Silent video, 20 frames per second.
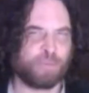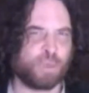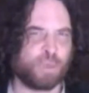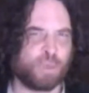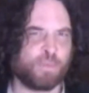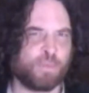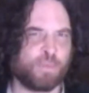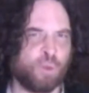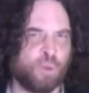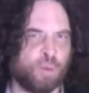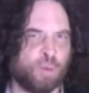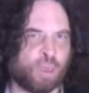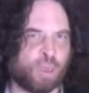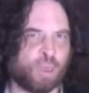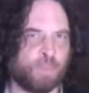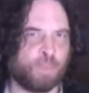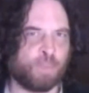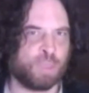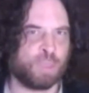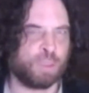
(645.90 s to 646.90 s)
quite a few
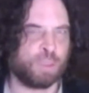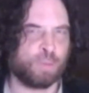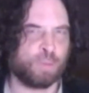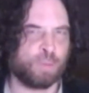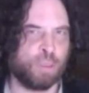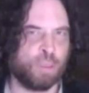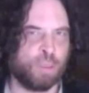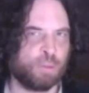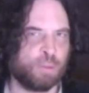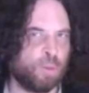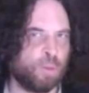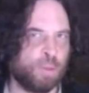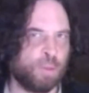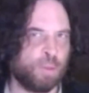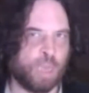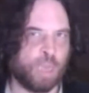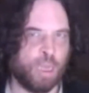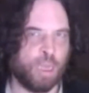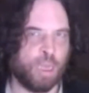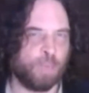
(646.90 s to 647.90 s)
companies were doing